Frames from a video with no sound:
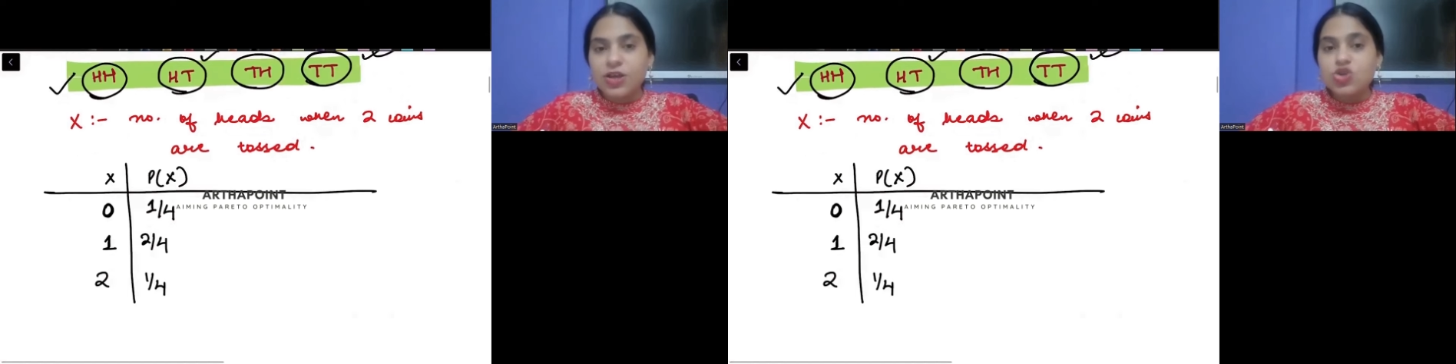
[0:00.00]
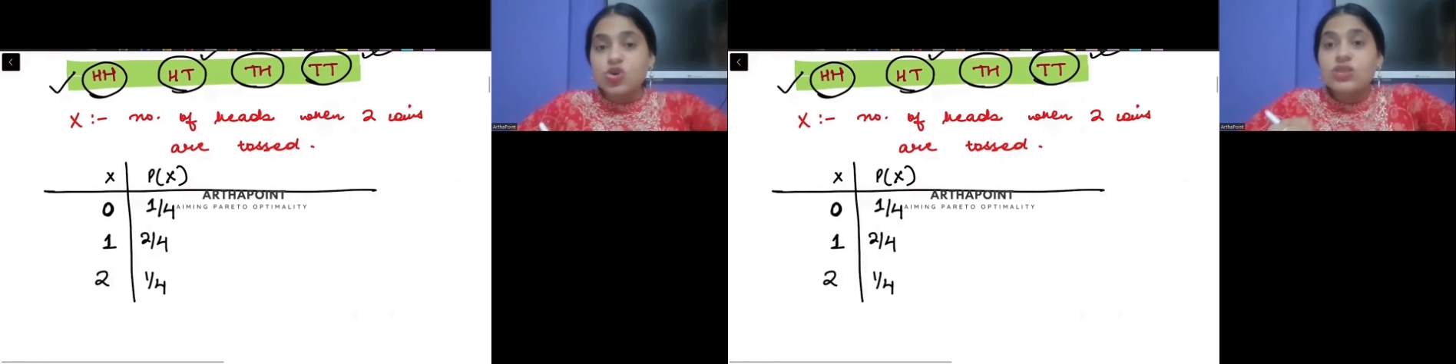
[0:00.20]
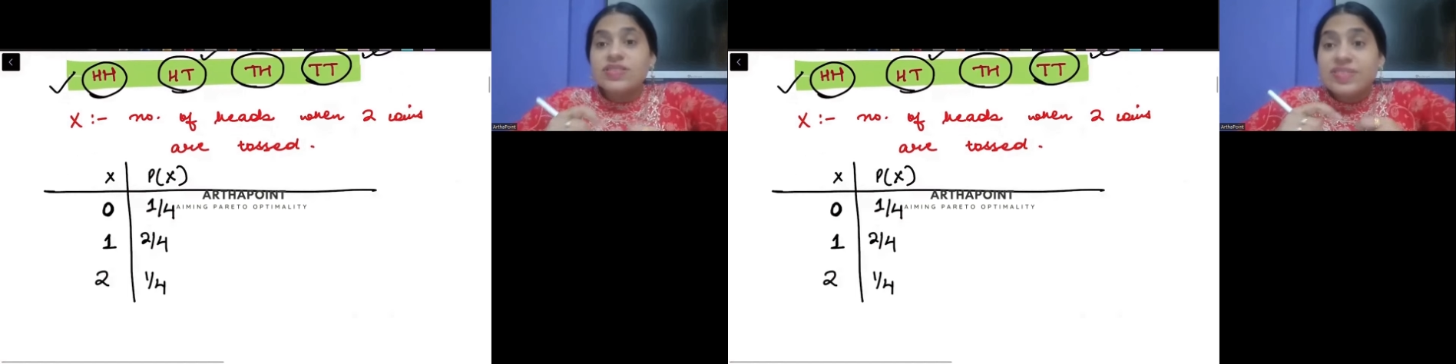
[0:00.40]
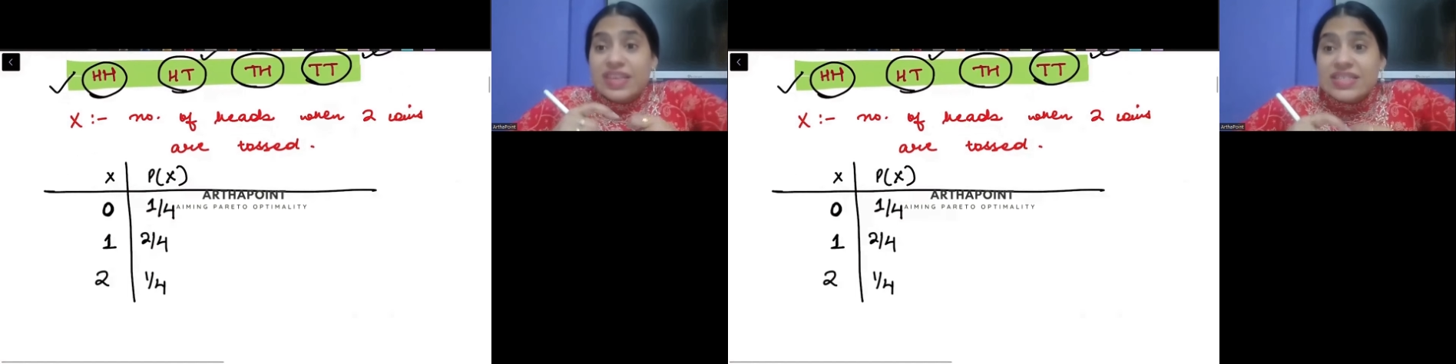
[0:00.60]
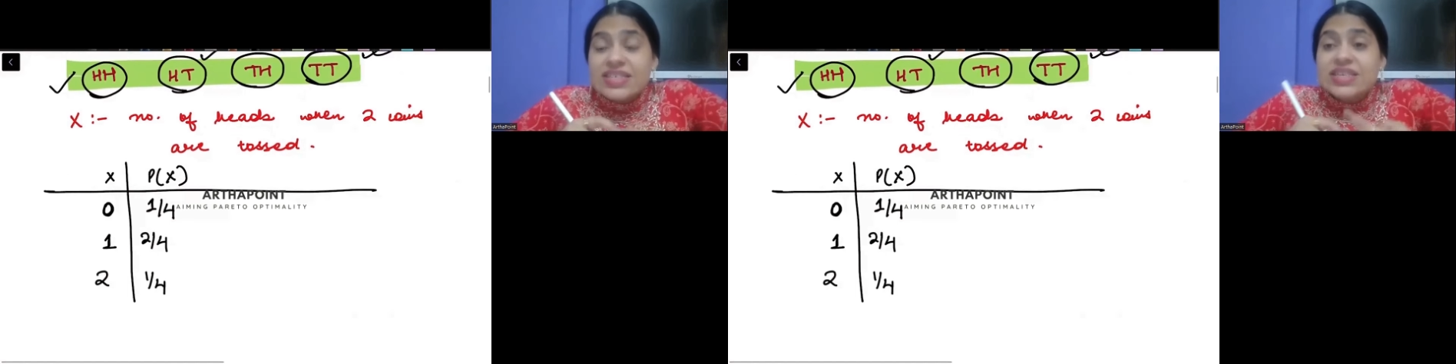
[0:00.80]
So
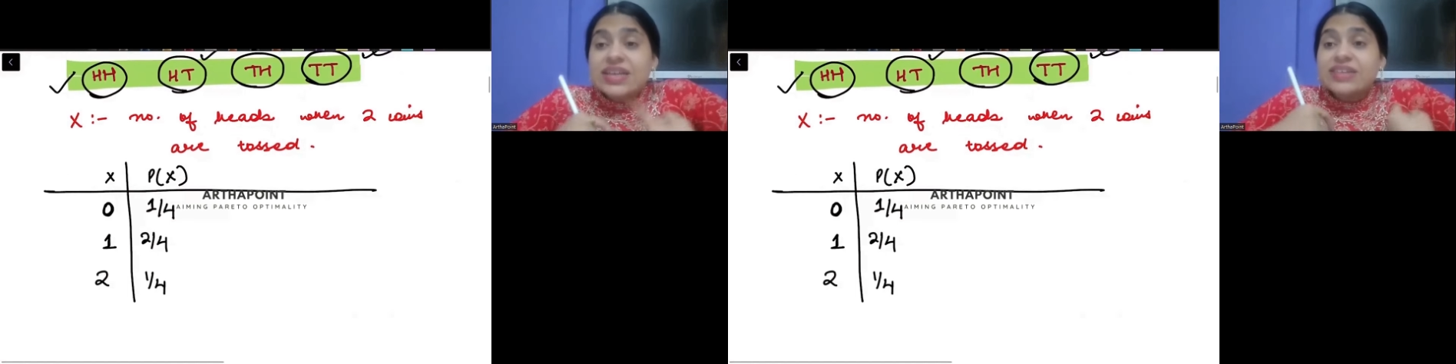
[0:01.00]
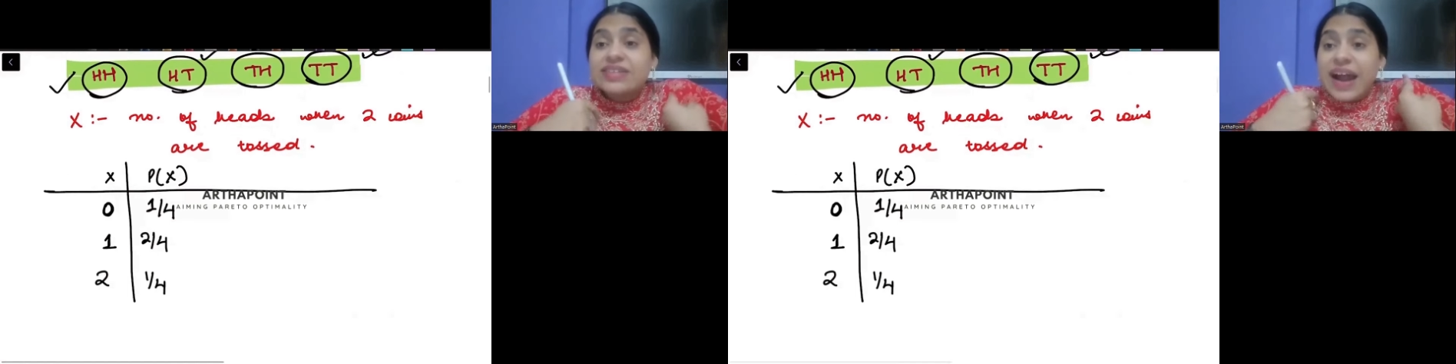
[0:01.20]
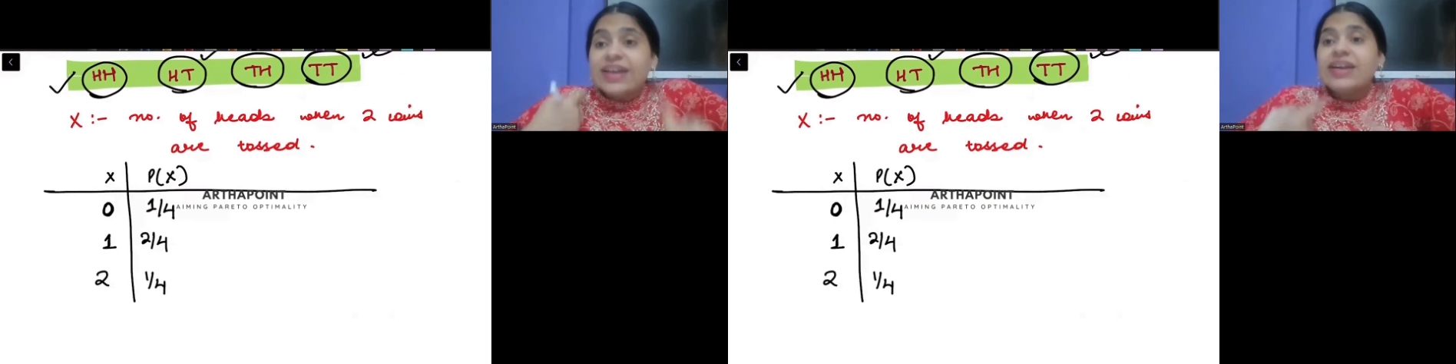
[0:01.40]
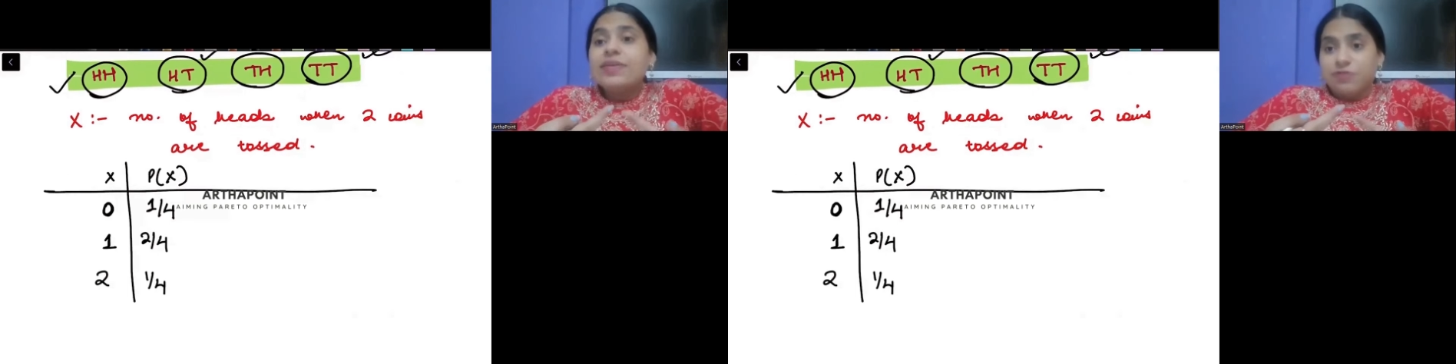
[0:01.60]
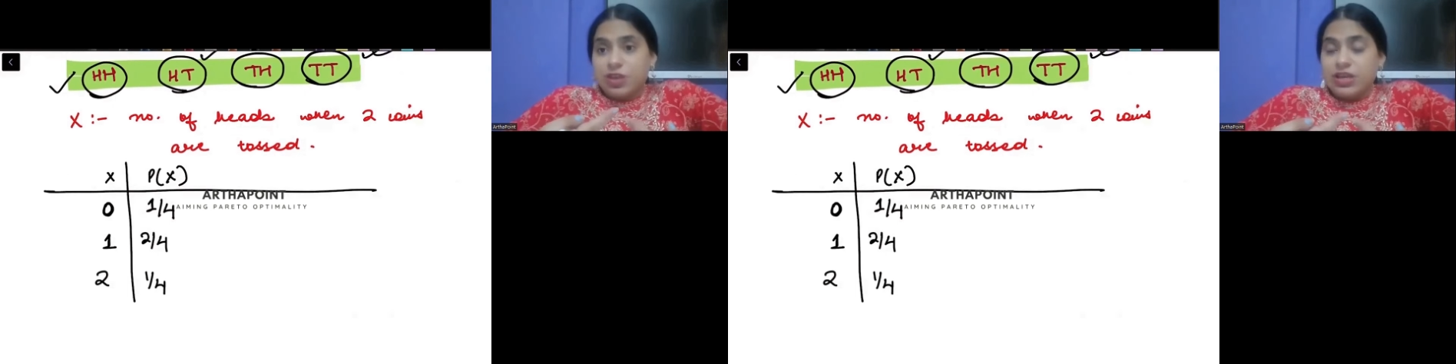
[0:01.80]
this is a
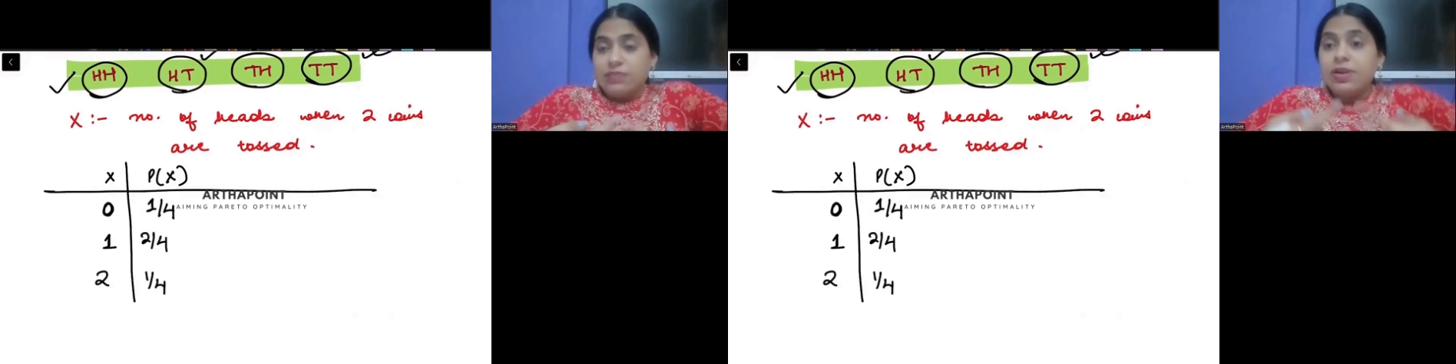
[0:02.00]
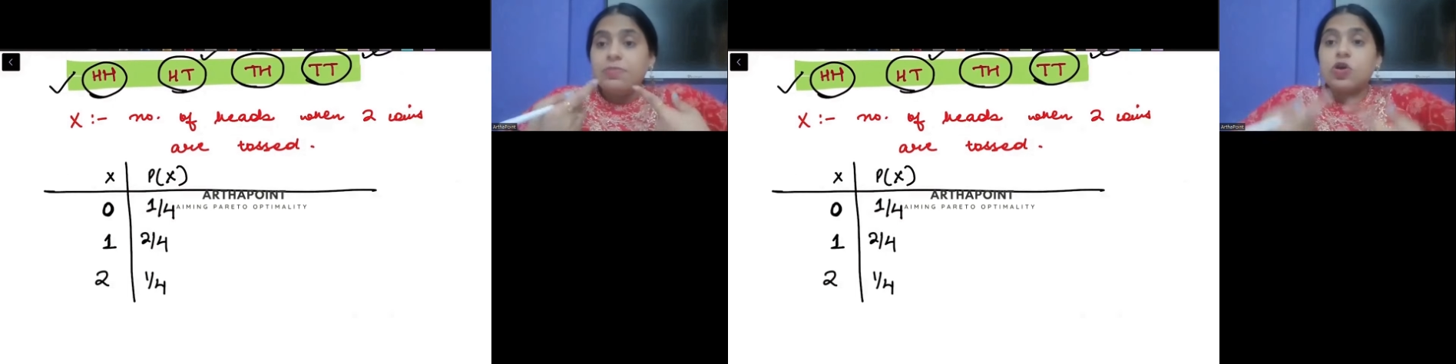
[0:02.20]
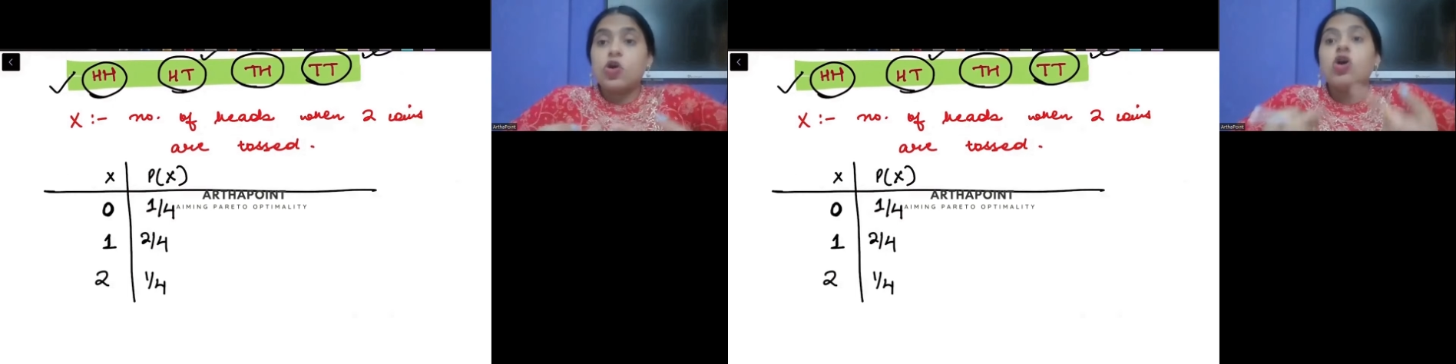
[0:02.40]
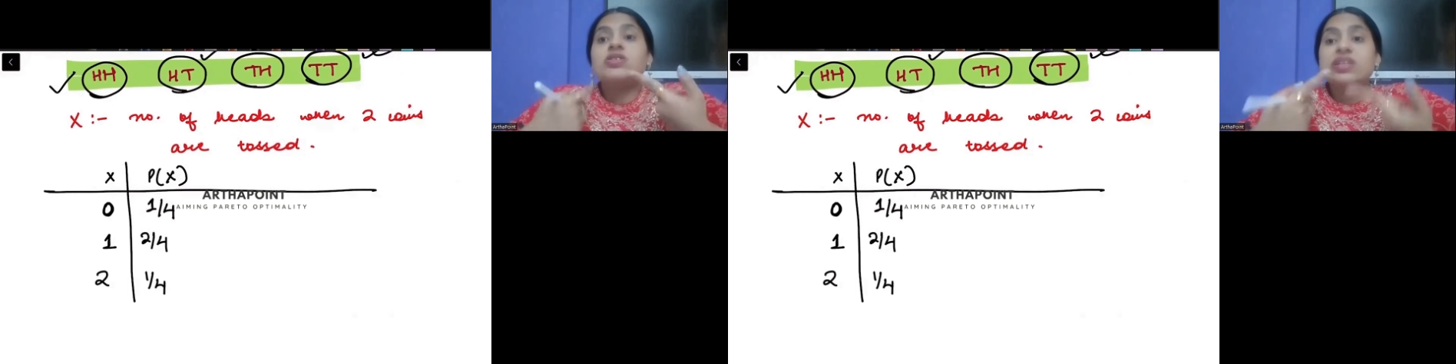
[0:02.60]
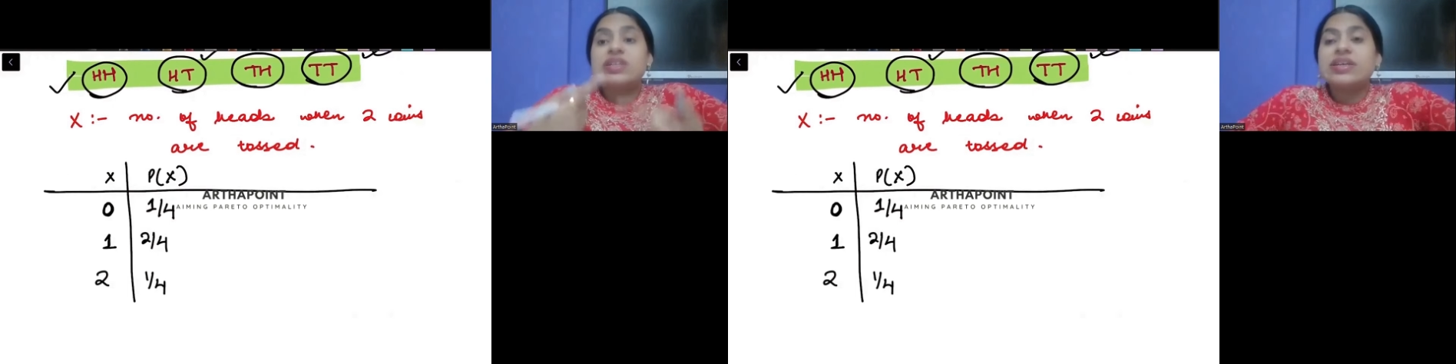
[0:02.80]
random variable
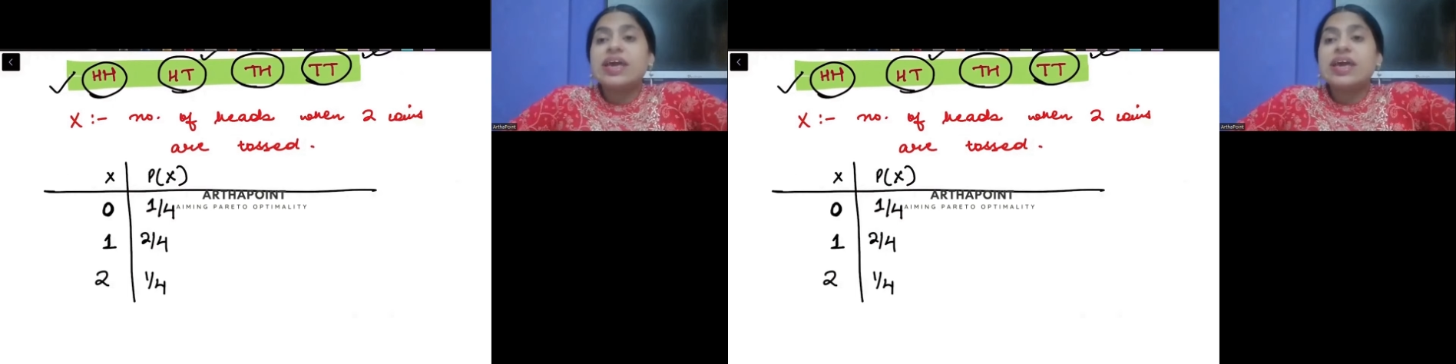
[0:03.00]
because it